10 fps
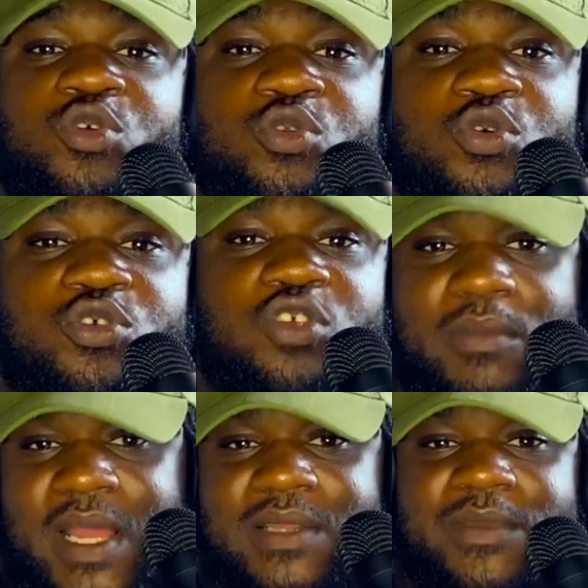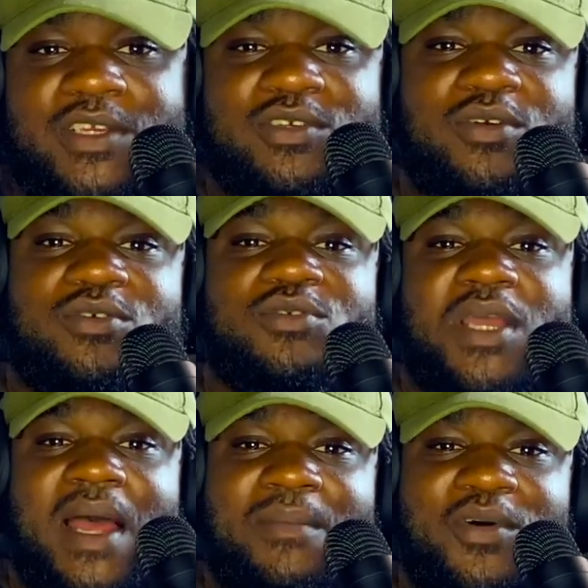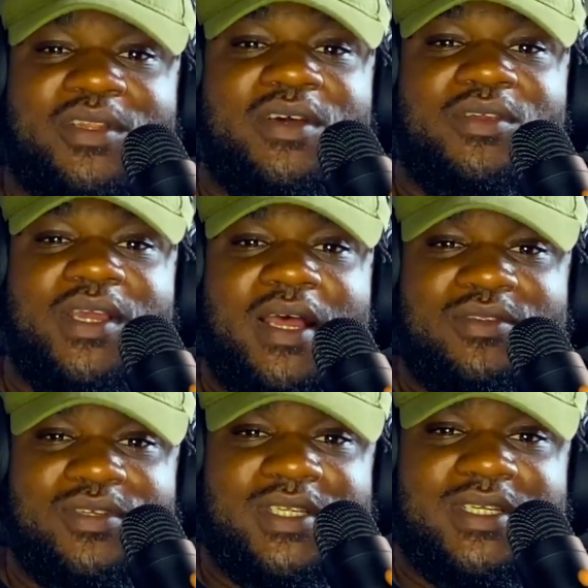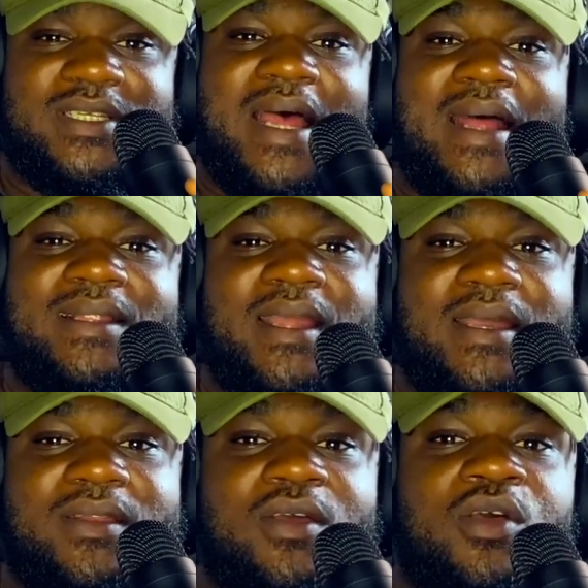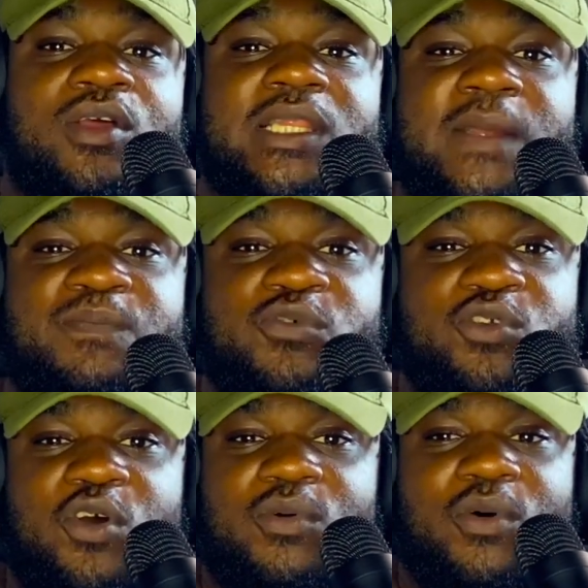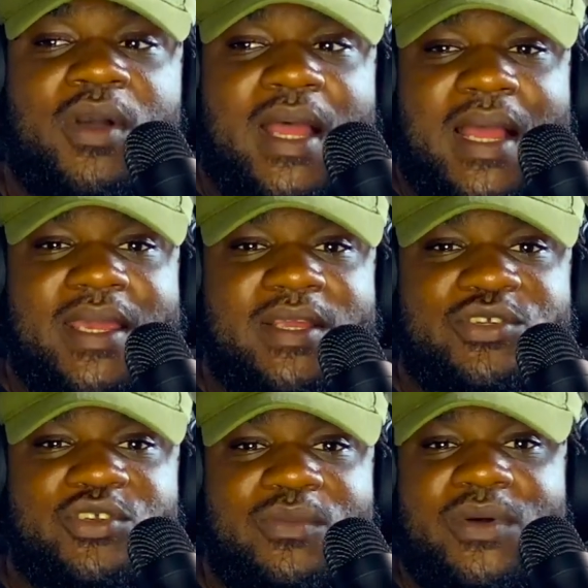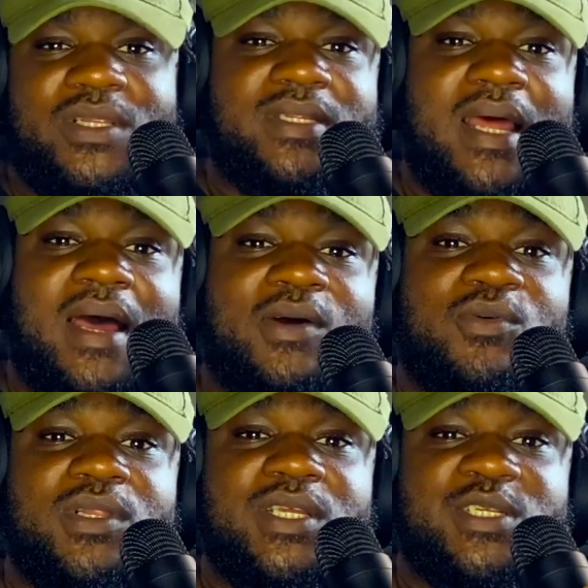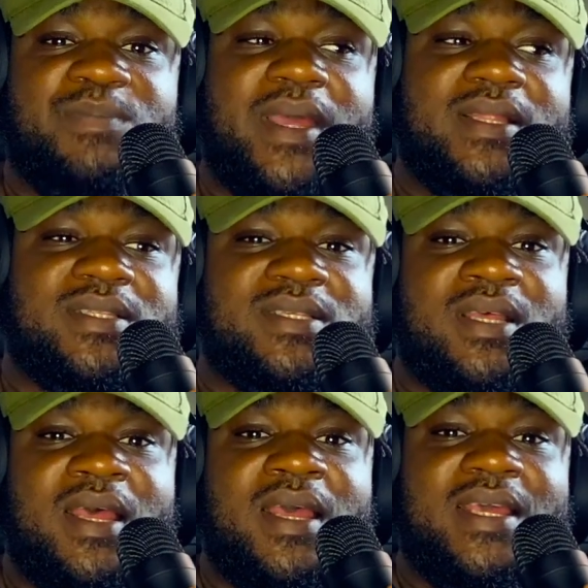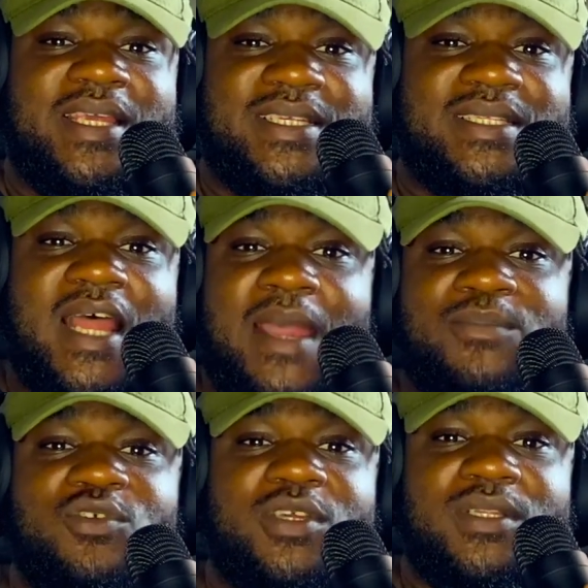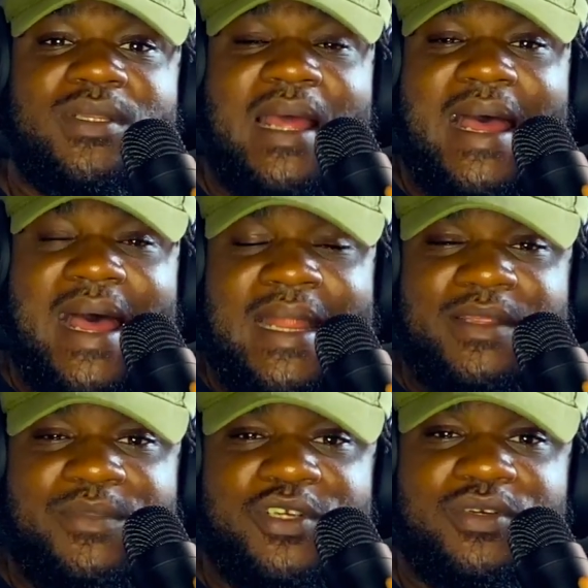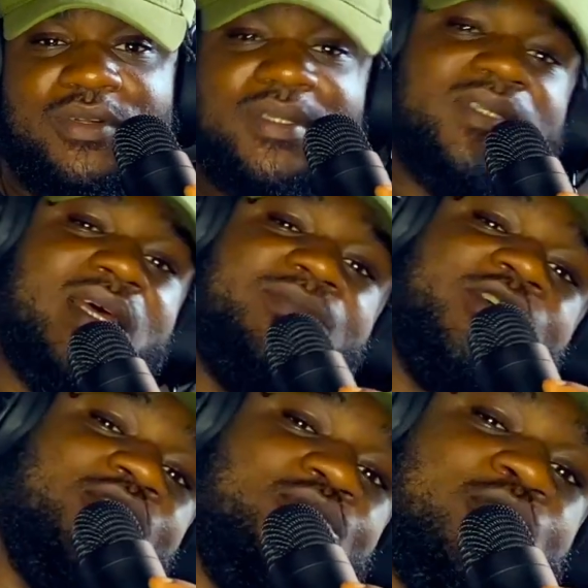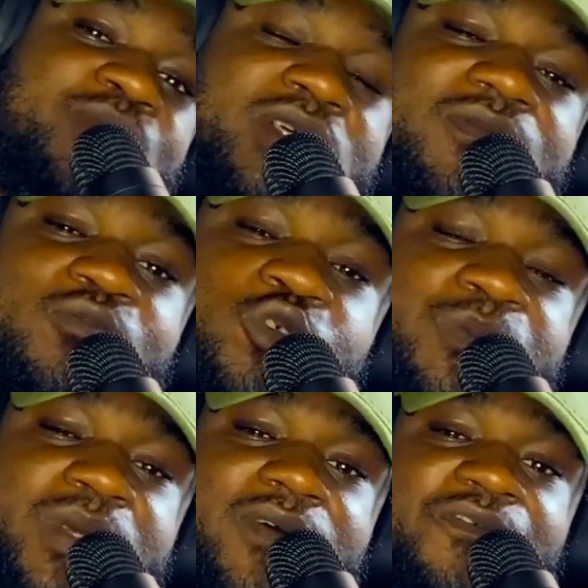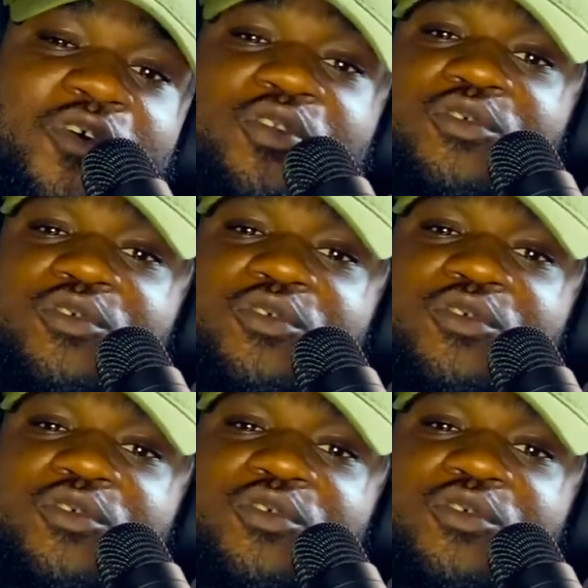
you know some animation, you can model, you can do this, and then they put your work against somebody that only spent his time doing animation. His animation will speak